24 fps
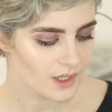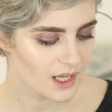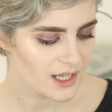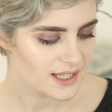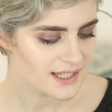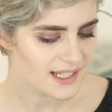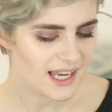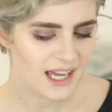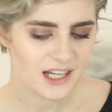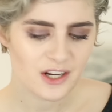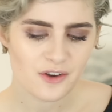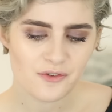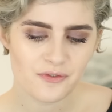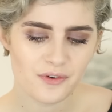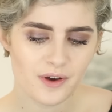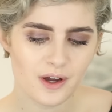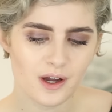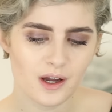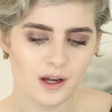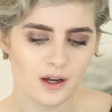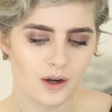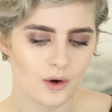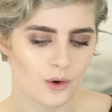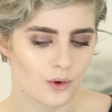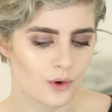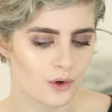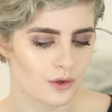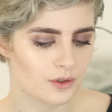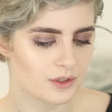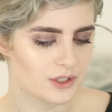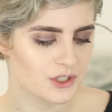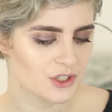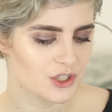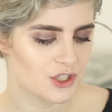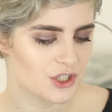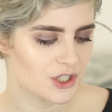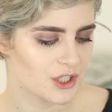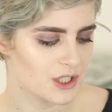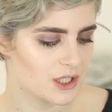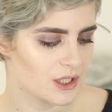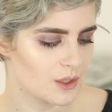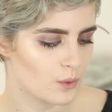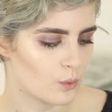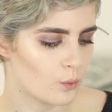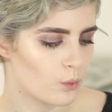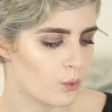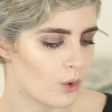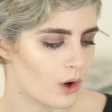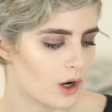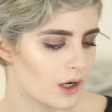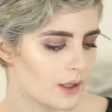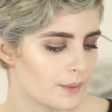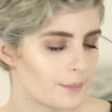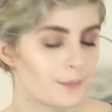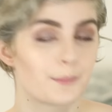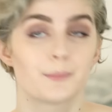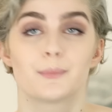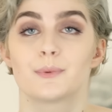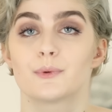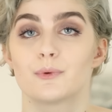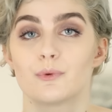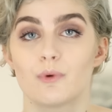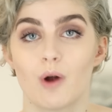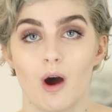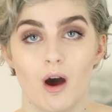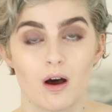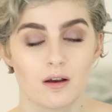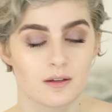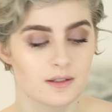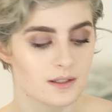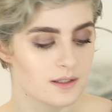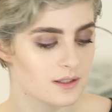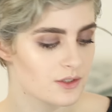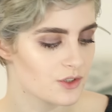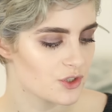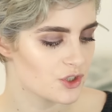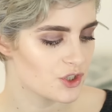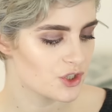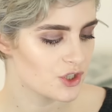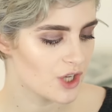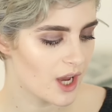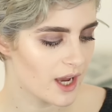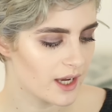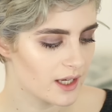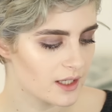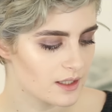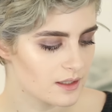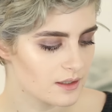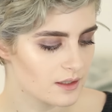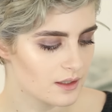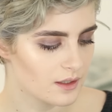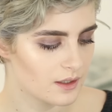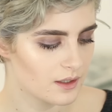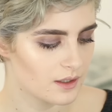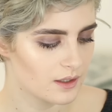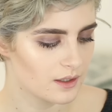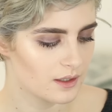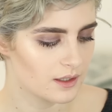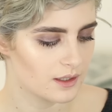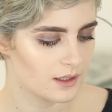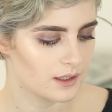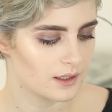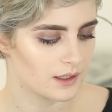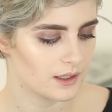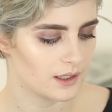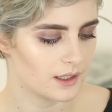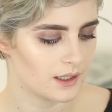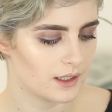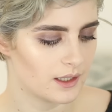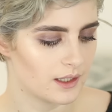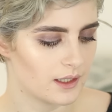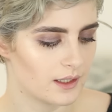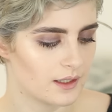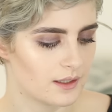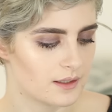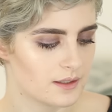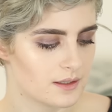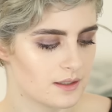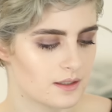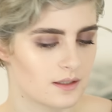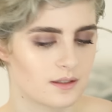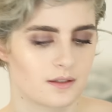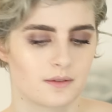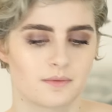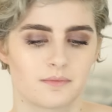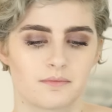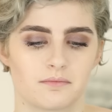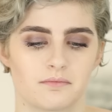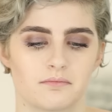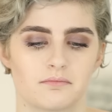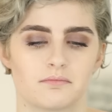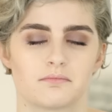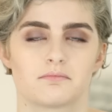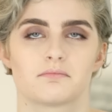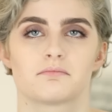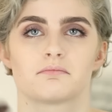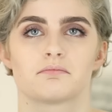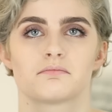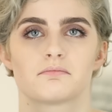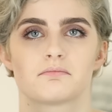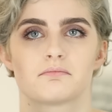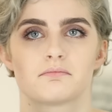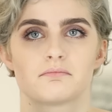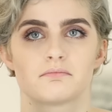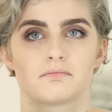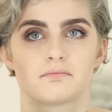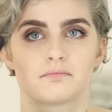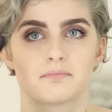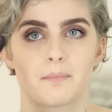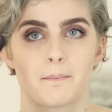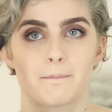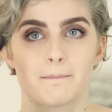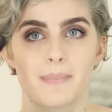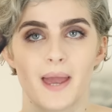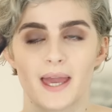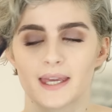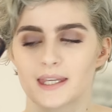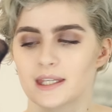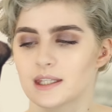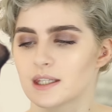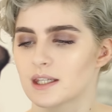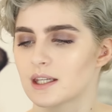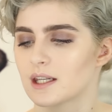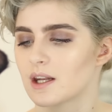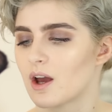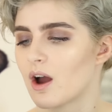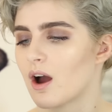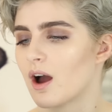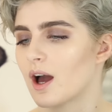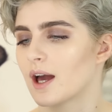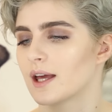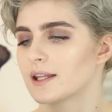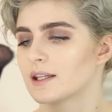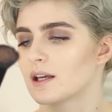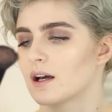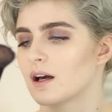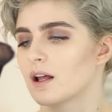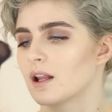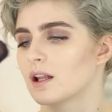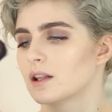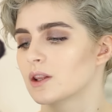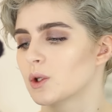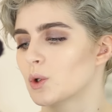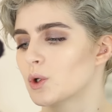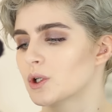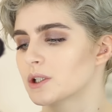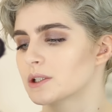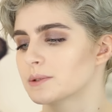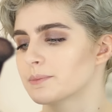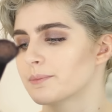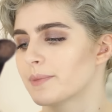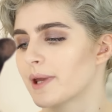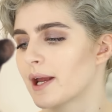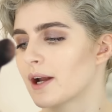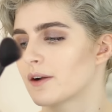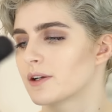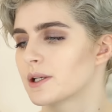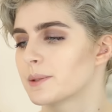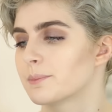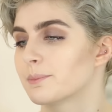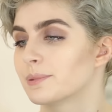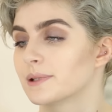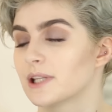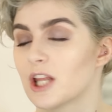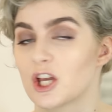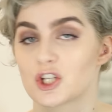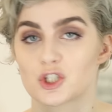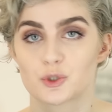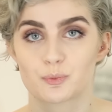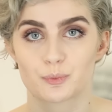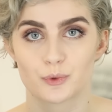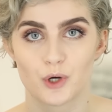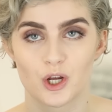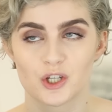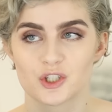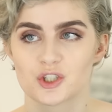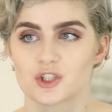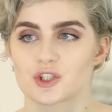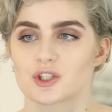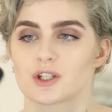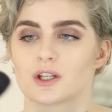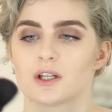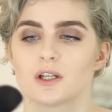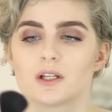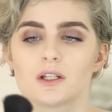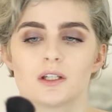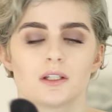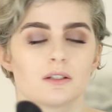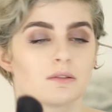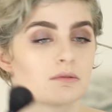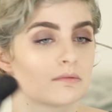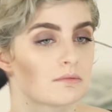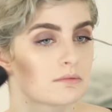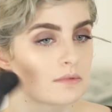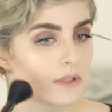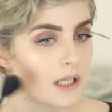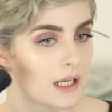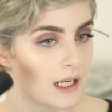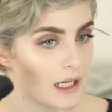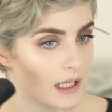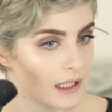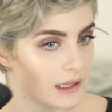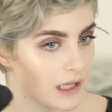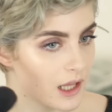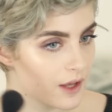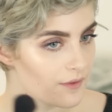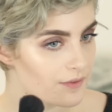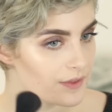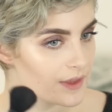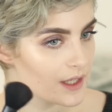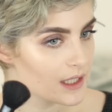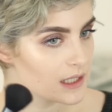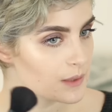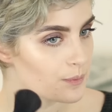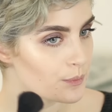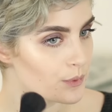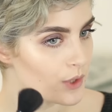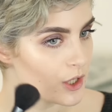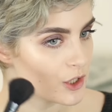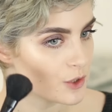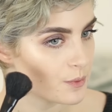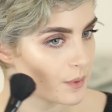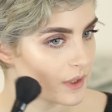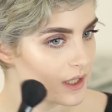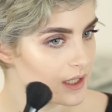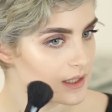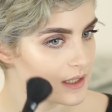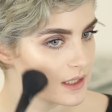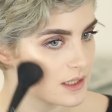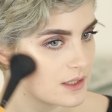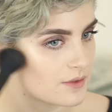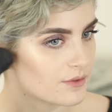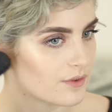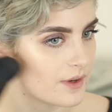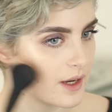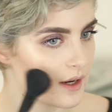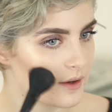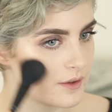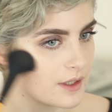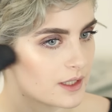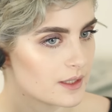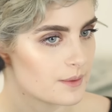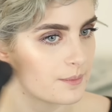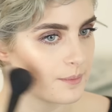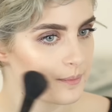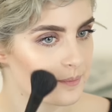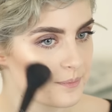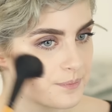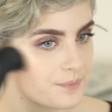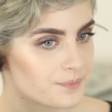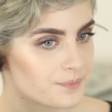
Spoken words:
It's kind of a orangey warm bronze shade, and packing it on a Lord & Berry blush brush. And I love this brush because it's very